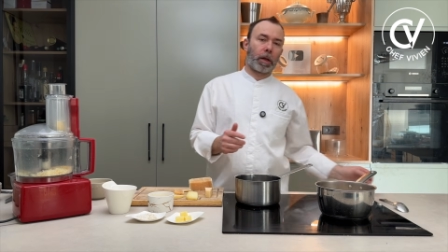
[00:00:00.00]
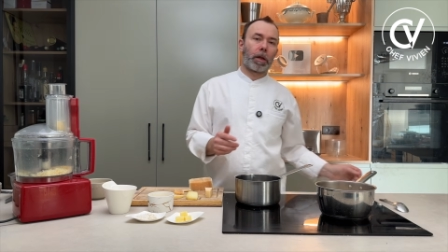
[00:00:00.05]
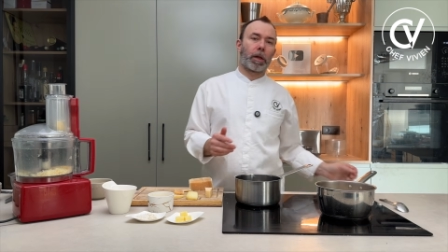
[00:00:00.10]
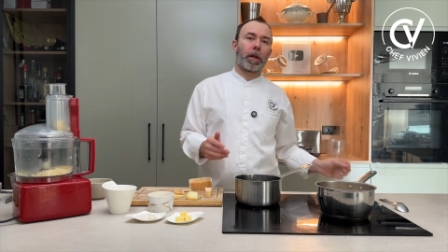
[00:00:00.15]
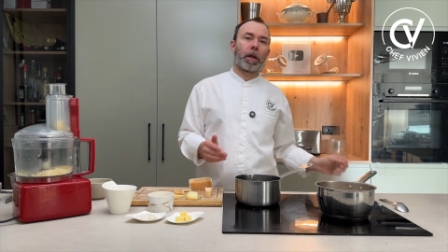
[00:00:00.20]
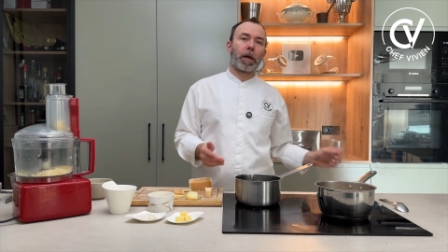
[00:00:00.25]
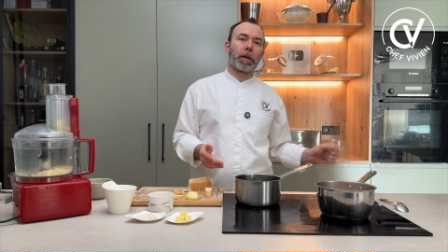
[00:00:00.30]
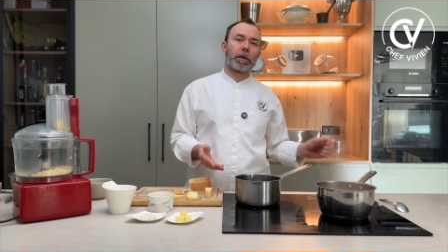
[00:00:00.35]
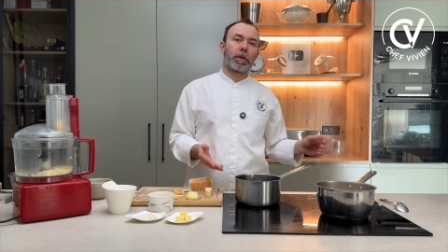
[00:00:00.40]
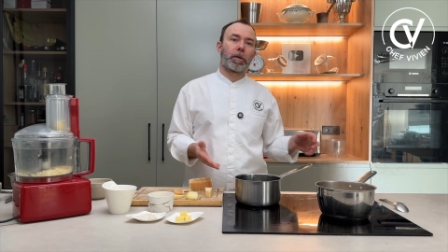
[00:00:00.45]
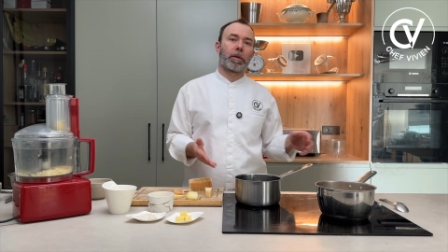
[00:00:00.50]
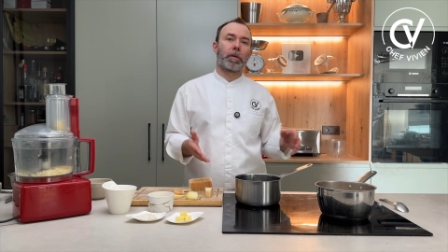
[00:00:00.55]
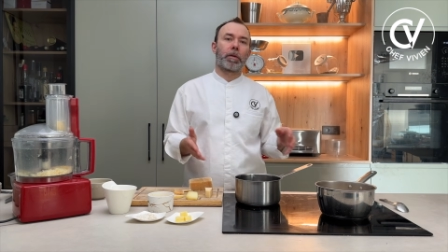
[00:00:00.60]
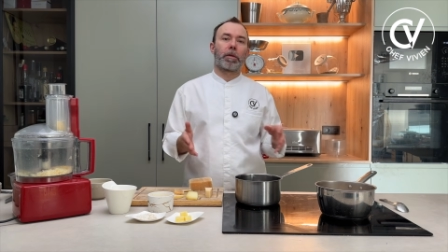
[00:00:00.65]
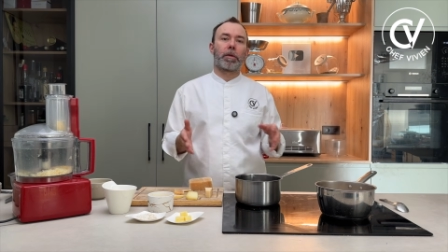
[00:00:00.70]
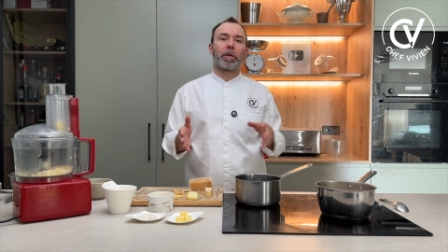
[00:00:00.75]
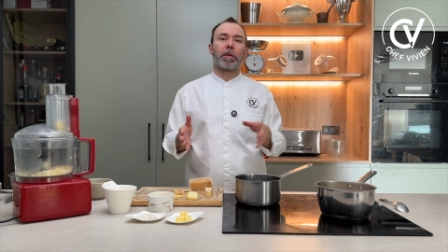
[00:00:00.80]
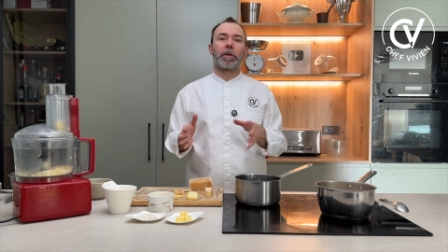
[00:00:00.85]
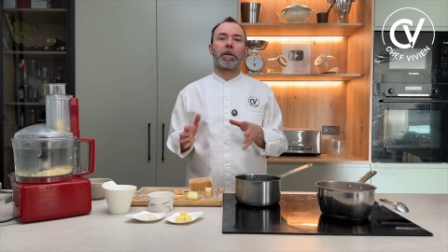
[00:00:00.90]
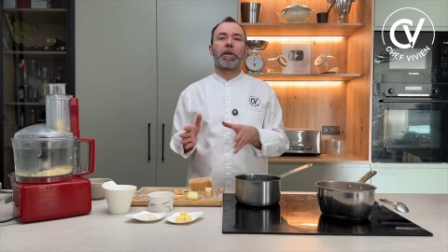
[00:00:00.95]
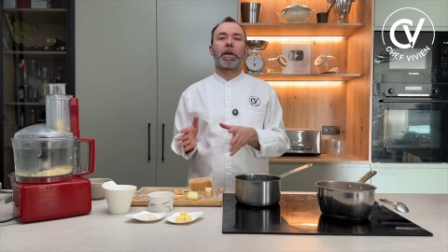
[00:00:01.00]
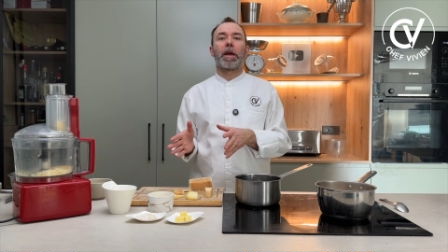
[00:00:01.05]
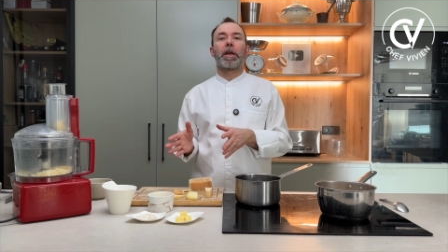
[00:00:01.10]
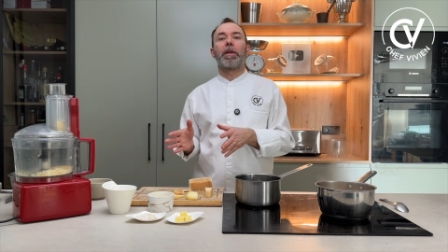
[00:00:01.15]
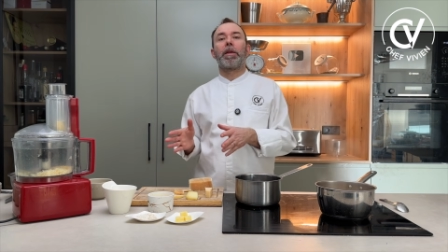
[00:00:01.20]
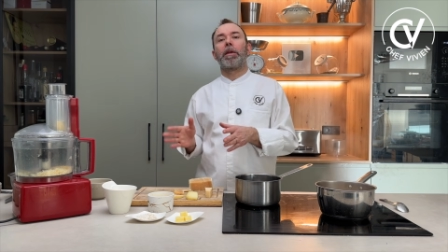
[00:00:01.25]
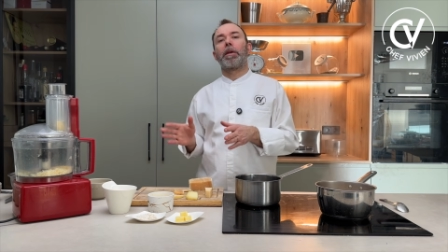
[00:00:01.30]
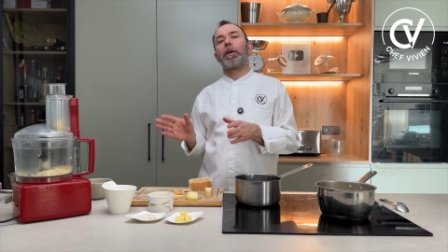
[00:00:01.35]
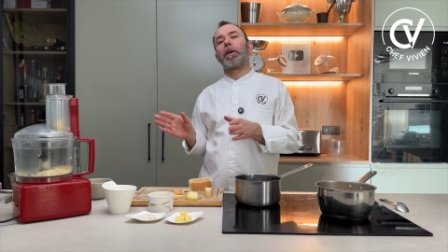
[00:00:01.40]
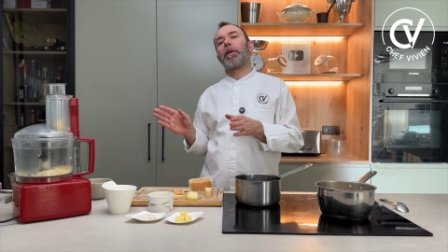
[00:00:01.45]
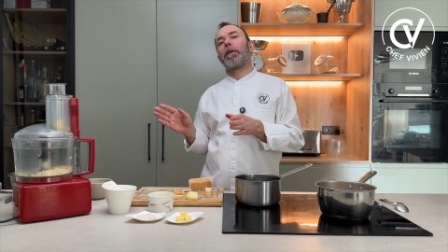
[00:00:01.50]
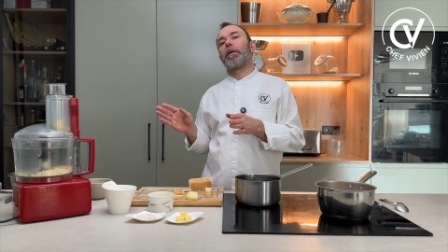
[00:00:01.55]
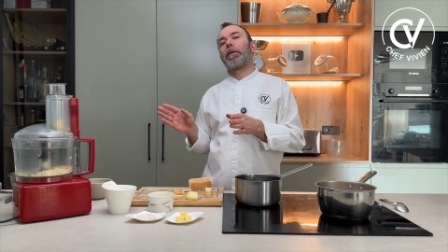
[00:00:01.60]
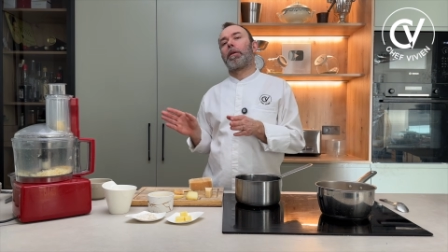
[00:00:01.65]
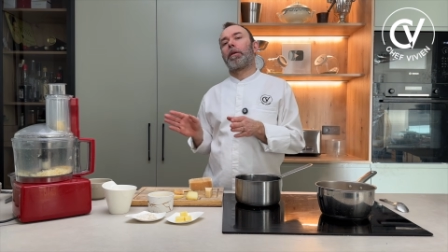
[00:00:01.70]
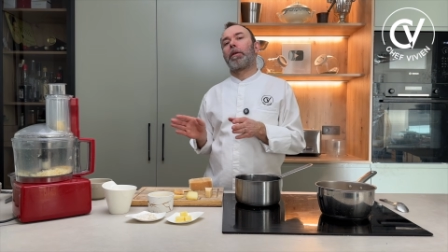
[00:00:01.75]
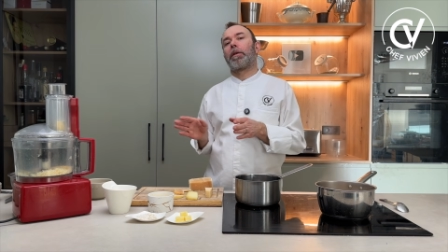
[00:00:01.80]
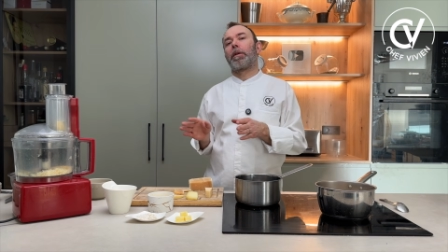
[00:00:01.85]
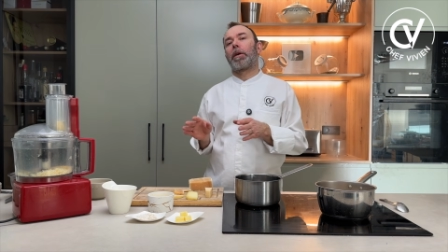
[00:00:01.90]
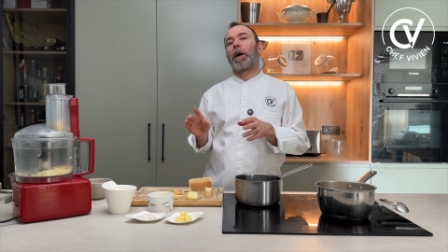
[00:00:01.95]
than
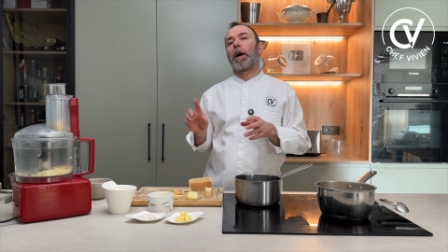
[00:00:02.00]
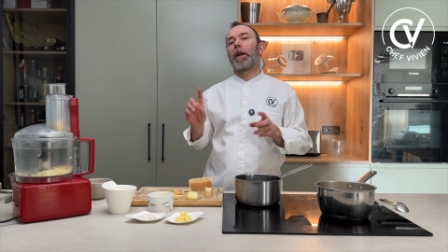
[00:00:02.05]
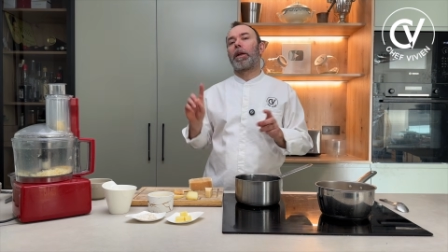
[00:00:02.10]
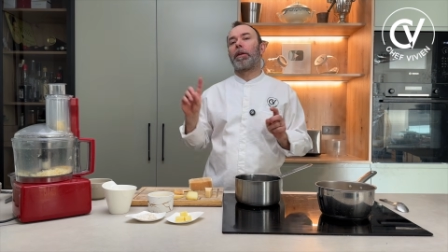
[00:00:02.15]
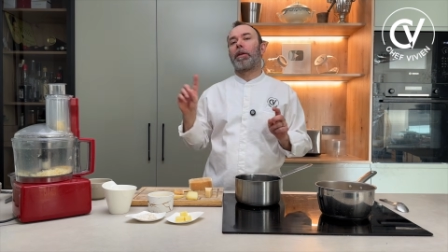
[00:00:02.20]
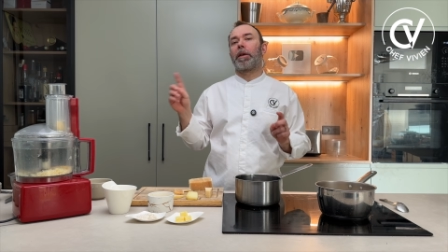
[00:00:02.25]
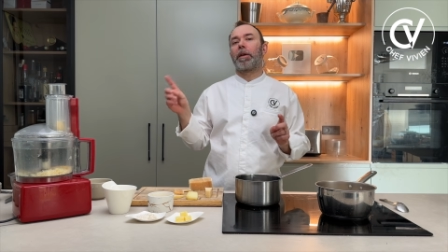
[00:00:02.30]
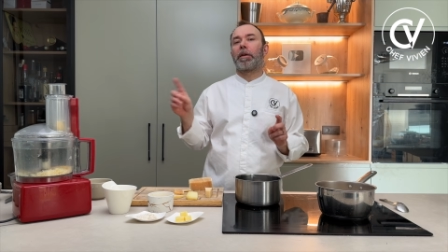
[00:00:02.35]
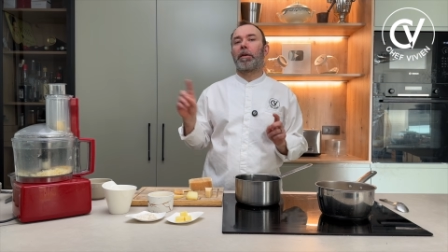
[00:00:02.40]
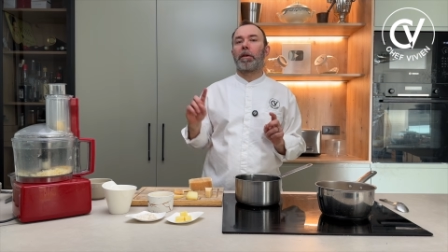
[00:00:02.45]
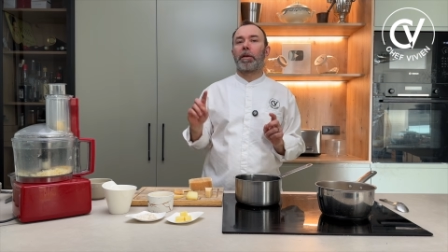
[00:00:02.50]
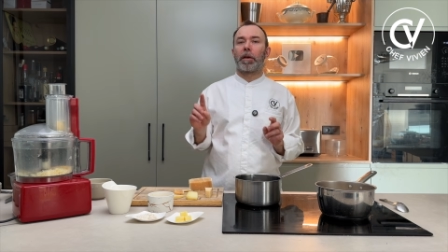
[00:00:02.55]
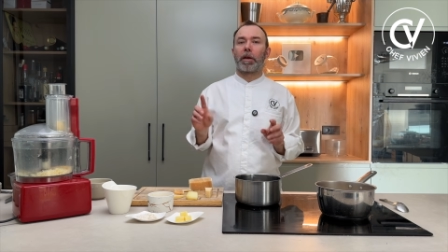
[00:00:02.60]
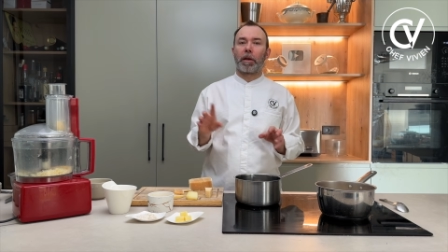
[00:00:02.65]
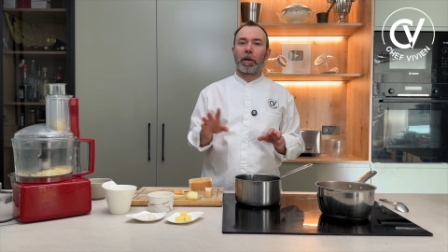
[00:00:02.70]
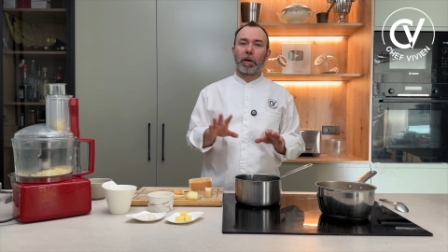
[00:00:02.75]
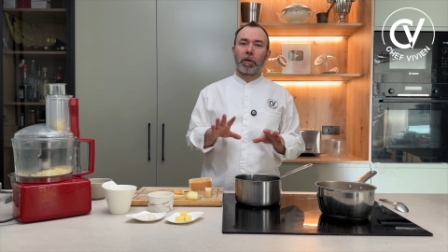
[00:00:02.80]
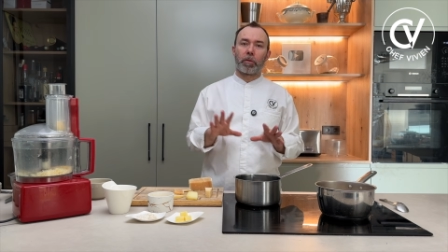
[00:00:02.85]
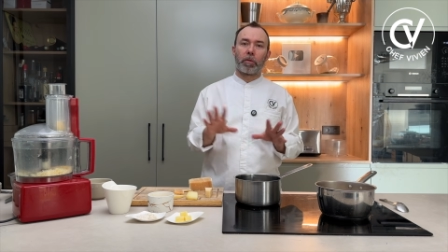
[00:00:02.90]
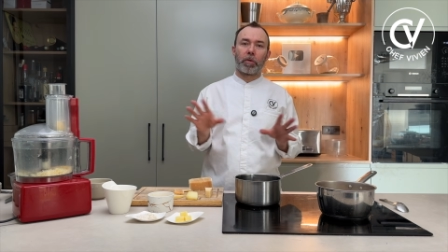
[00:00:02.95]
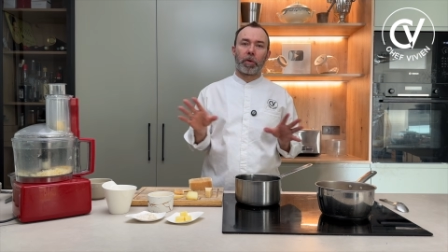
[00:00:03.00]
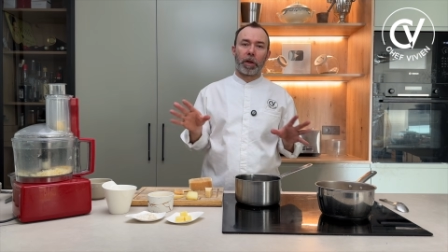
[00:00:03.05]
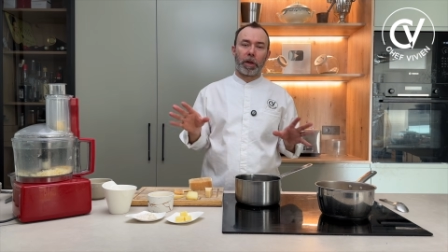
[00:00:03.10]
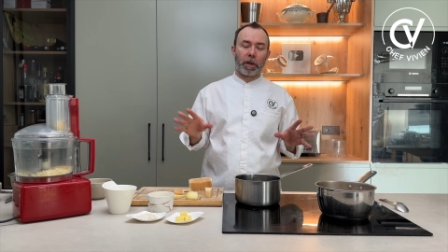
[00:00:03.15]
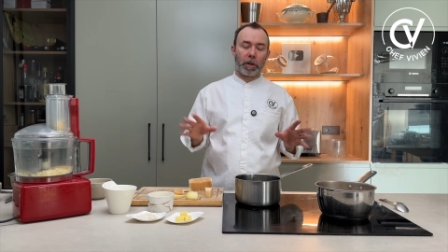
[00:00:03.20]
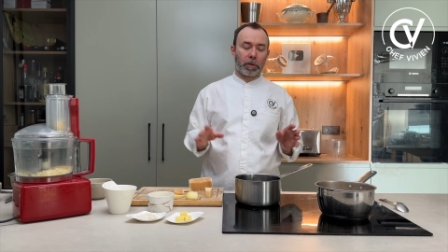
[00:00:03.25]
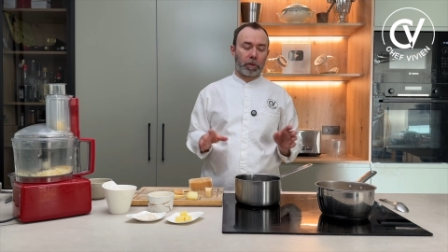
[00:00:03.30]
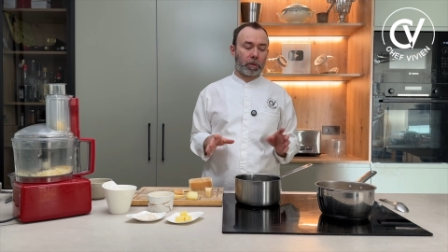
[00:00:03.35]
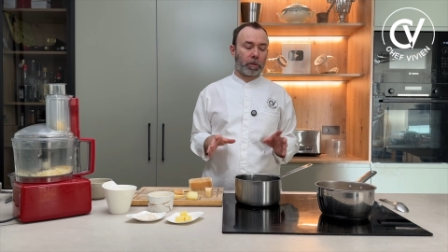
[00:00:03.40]
al dente cooking.